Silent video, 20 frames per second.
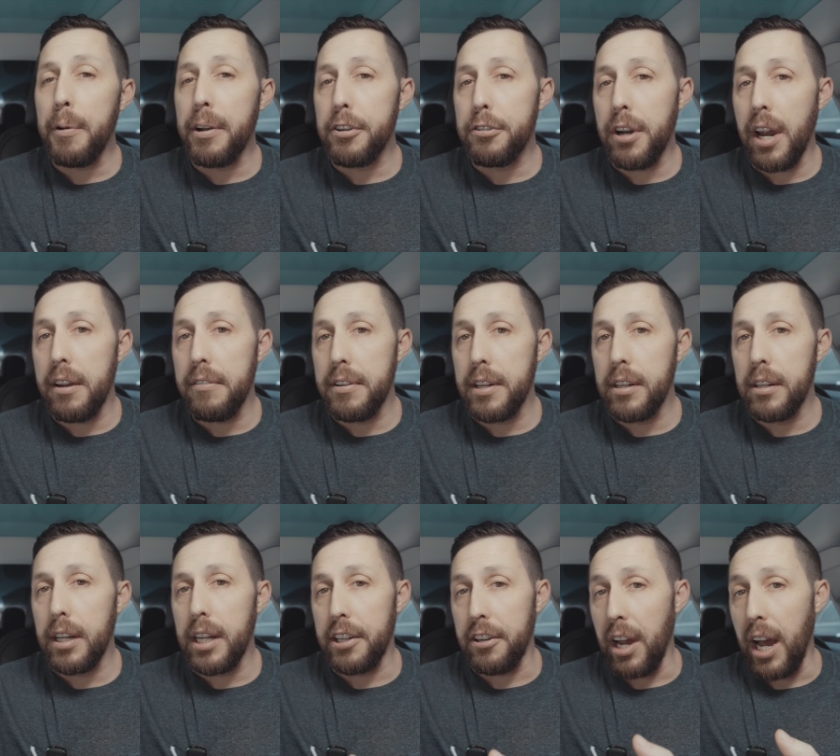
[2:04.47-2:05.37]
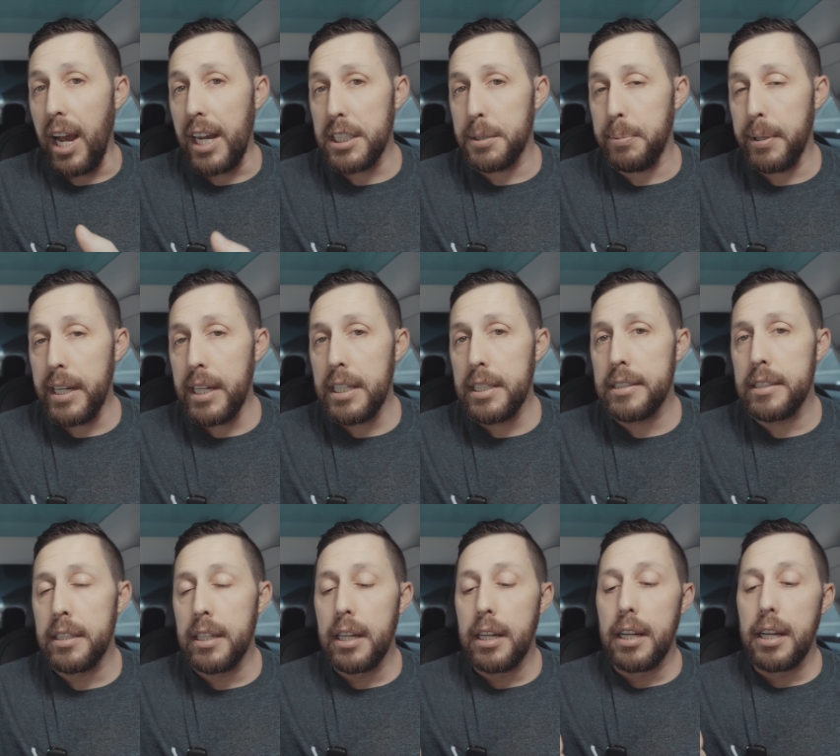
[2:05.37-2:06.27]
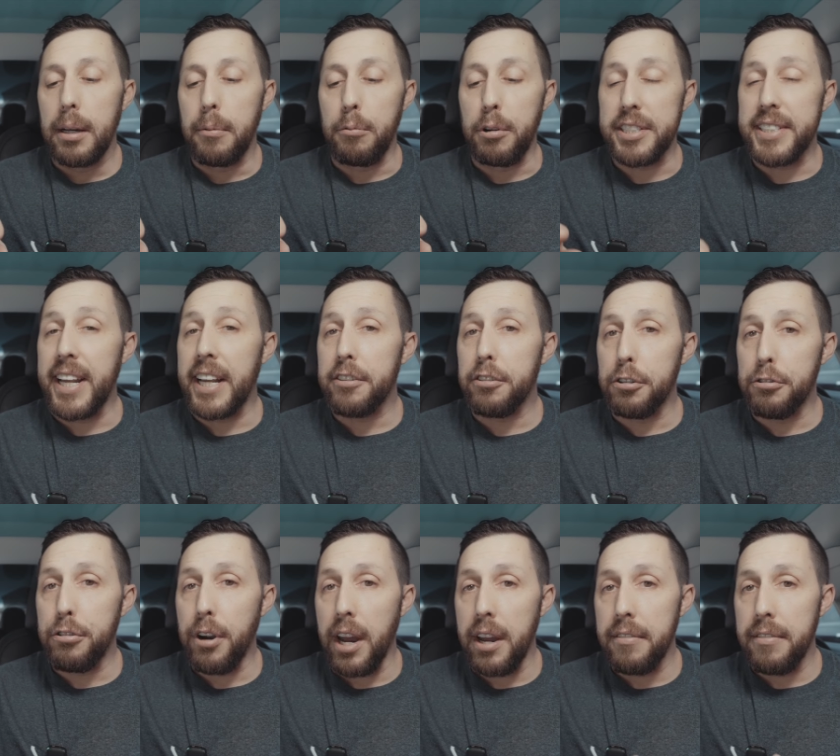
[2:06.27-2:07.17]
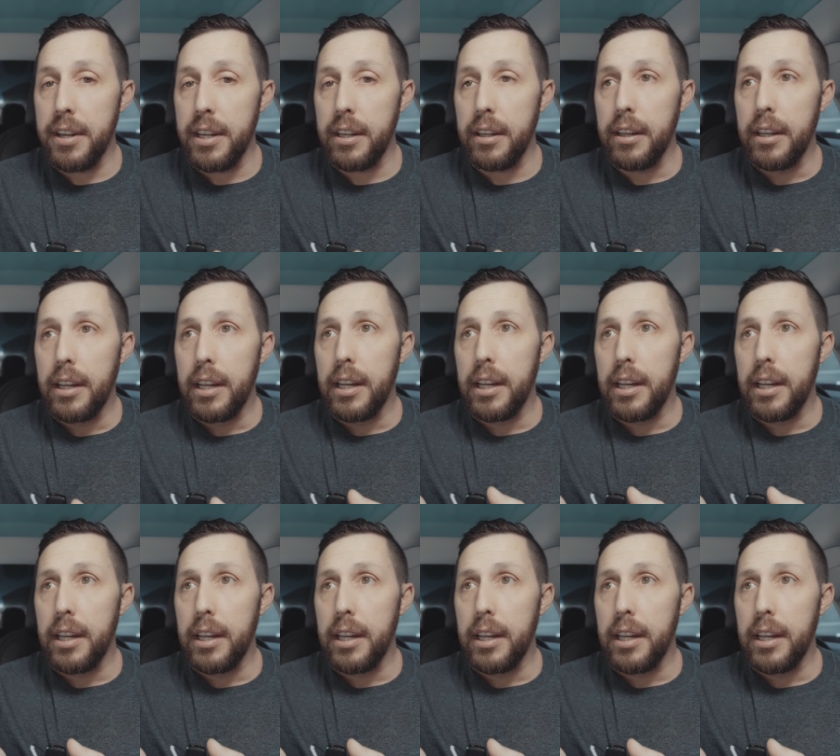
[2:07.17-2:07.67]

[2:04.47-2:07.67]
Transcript: driving at high speeds, residential driving.